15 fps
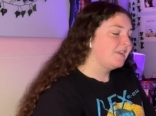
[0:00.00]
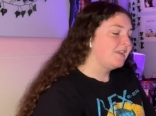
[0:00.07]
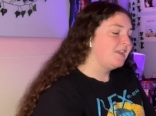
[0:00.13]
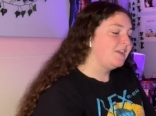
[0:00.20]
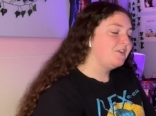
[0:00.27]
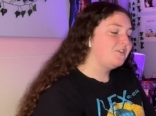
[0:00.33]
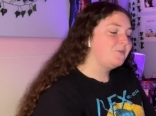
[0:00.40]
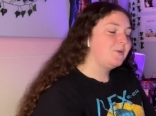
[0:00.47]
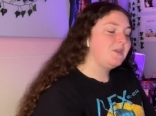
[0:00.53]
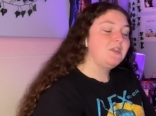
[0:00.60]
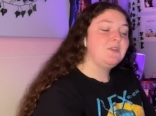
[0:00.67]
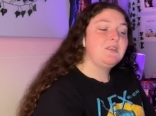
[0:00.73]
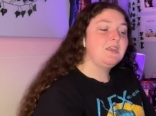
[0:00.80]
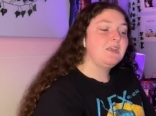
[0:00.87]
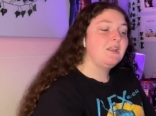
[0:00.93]
here's what you
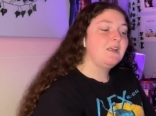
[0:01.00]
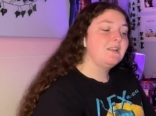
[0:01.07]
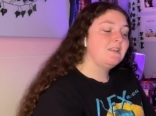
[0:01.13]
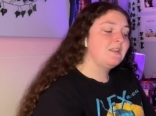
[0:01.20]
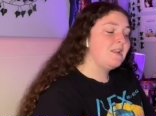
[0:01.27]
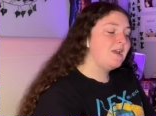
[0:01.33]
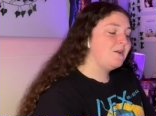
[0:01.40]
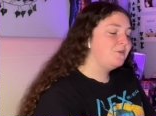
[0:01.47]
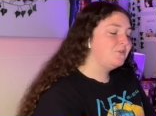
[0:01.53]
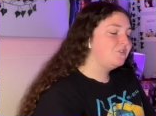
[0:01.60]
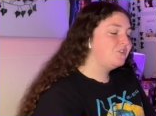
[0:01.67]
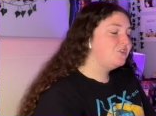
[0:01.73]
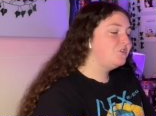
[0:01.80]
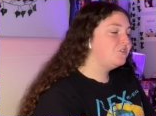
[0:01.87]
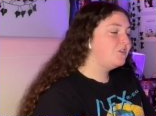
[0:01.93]
need to know.
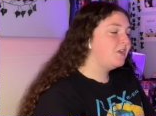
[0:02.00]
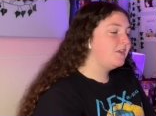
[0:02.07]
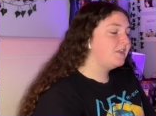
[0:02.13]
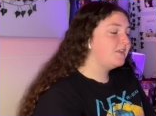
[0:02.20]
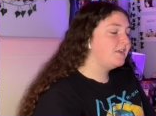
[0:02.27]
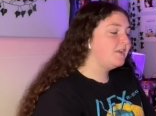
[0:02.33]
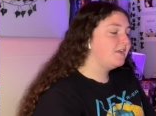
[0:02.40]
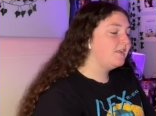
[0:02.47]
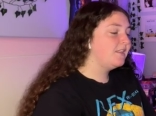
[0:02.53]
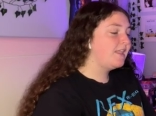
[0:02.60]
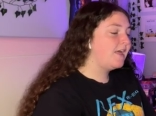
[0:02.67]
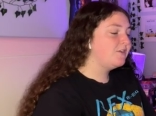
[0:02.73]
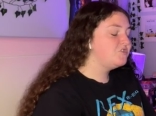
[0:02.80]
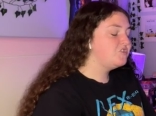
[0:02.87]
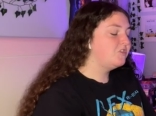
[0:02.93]
New
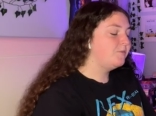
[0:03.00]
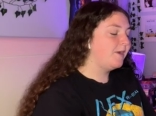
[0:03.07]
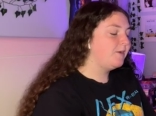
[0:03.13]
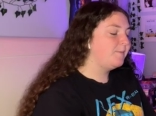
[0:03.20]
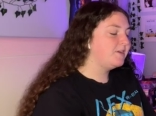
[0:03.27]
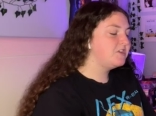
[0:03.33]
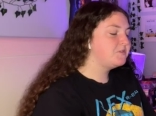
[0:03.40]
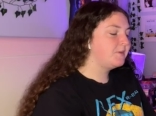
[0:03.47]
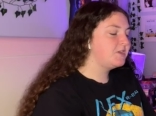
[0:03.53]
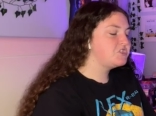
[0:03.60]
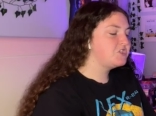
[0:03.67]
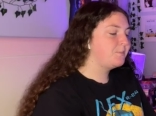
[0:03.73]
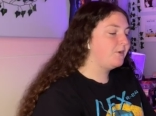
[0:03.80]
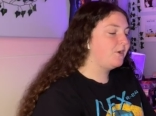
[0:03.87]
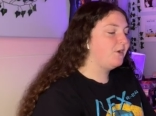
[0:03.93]
lounge inspired by
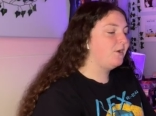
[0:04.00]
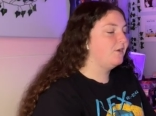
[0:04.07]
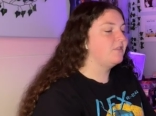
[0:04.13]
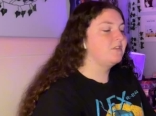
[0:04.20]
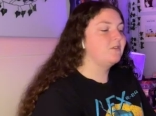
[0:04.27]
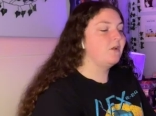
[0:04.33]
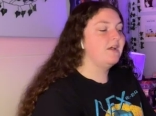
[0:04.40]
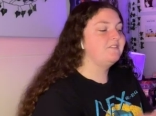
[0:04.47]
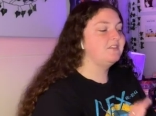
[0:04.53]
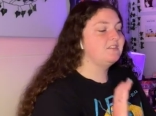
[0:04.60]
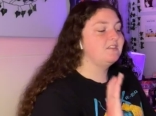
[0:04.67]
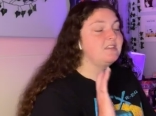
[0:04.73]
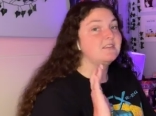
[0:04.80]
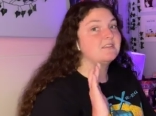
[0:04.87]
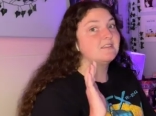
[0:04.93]
Spaceship Earth. So
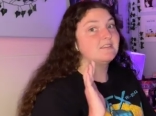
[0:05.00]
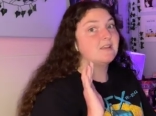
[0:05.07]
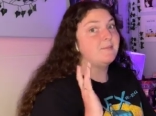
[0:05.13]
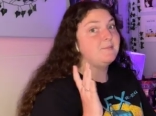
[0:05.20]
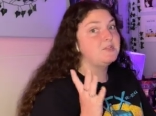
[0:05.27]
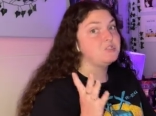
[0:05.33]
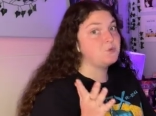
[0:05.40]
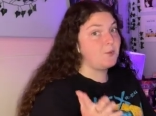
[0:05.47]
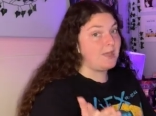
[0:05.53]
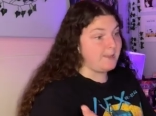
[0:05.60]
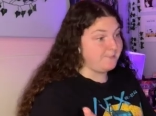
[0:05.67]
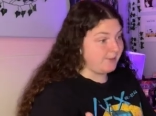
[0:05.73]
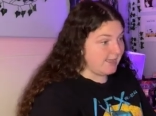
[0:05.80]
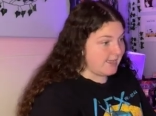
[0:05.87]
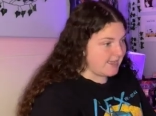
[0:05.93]
obviously this is coming to
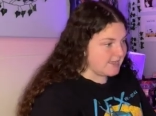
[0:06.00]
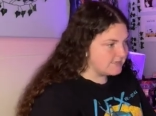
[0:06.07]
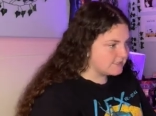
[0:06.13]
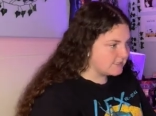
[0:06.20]
Epcot.